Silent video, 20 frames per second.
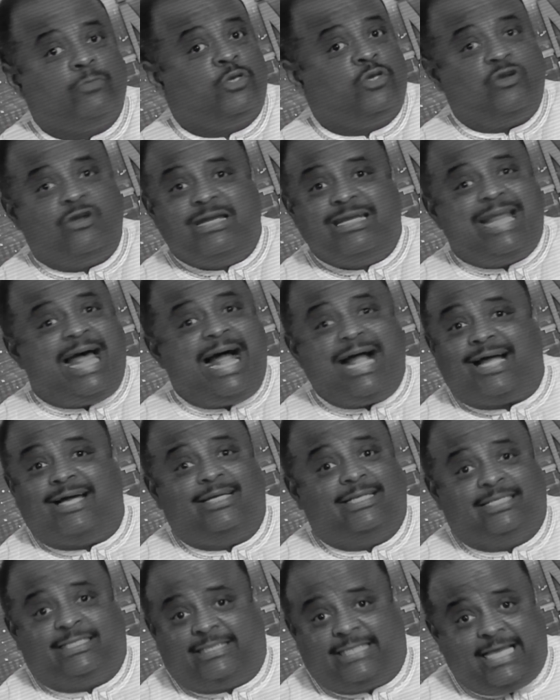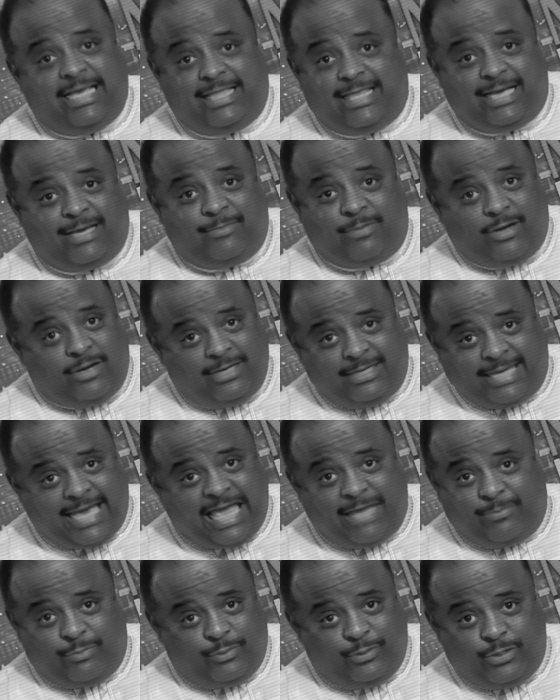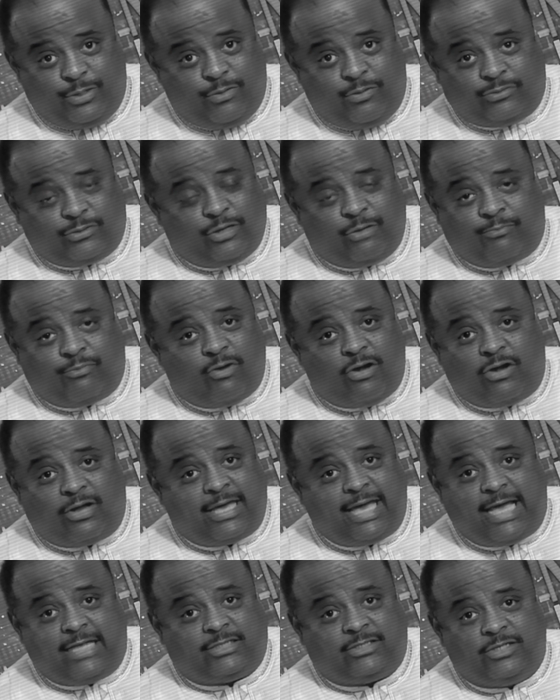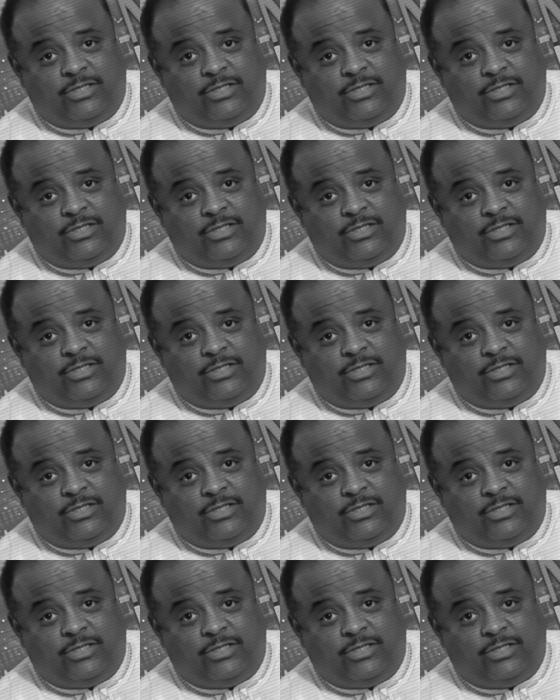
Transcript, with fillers: You're not going to see them on cable news or broadcast